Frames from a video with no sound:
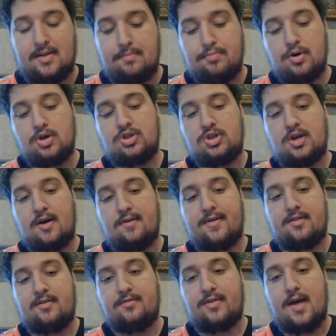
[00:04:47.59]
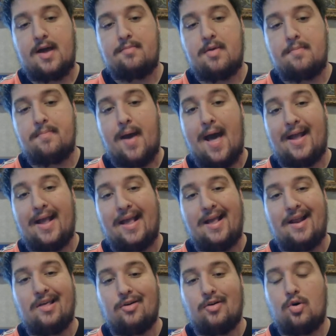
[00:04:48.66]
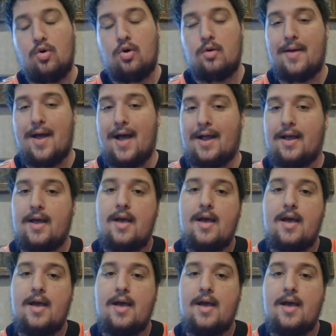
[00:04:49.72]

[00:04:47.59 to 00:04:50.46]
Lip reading: They pushed the offensive lineman back into the quarterback,